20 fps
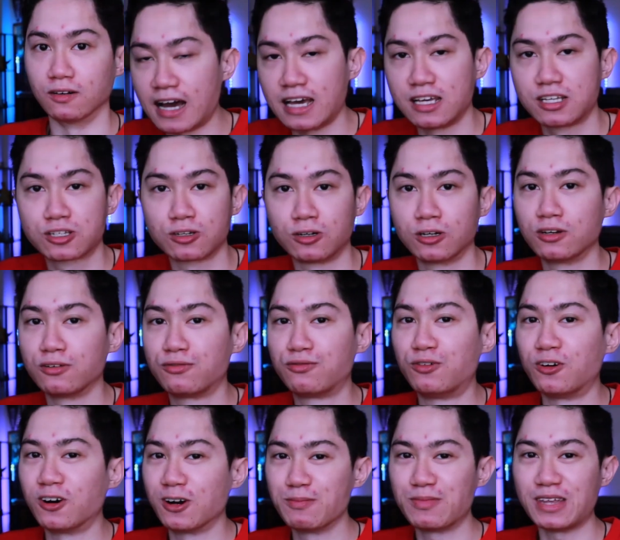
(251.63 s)
I sort of
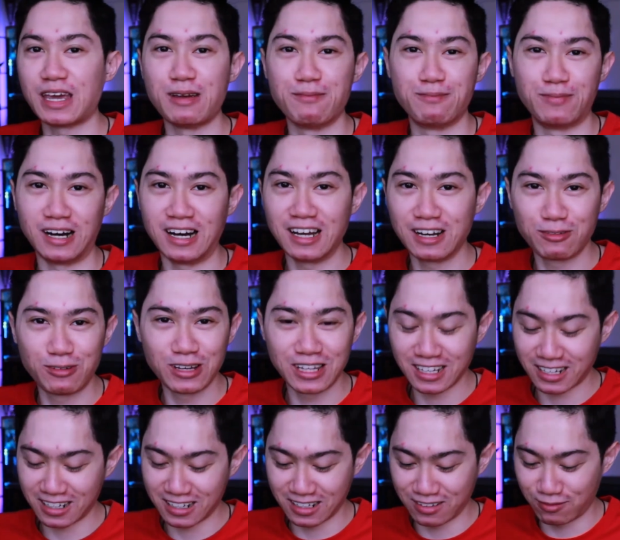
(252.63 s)
formed a bond with
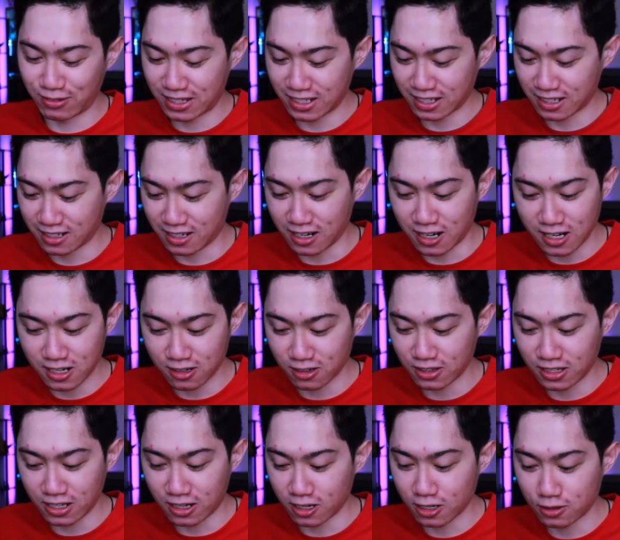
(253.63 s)
the, with the card
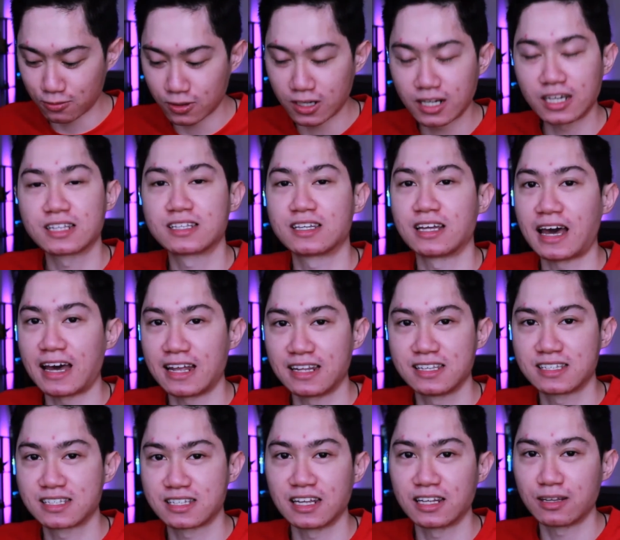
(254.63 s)
or the artwork. It had
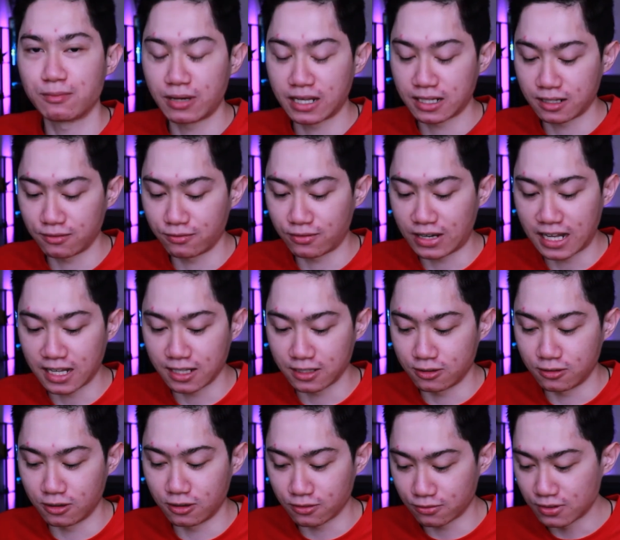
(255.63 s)
this sentimental
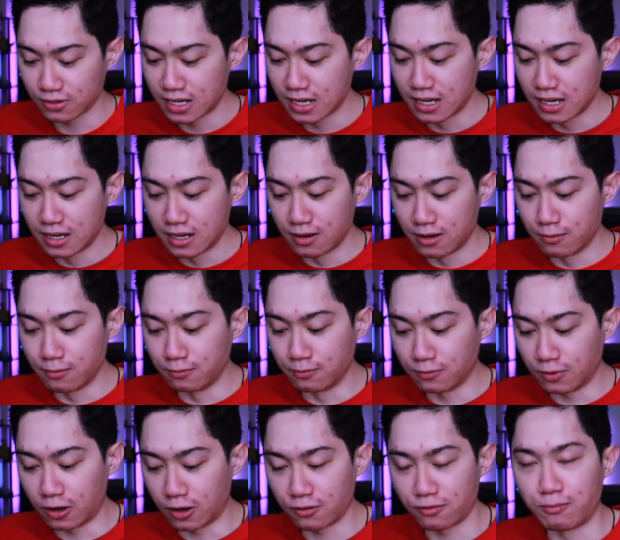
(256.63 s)
value
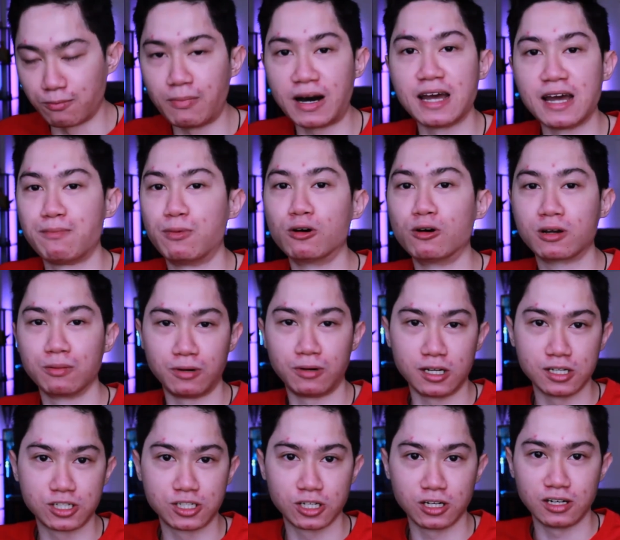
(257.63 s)
of, of my
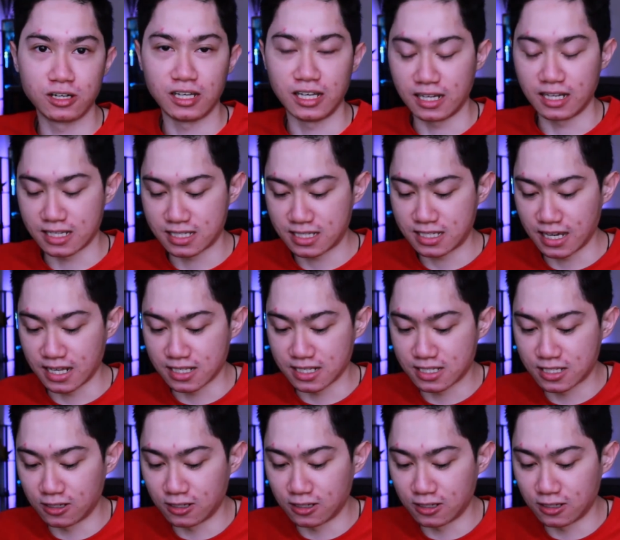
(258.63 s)
Pokemon journey in a sense.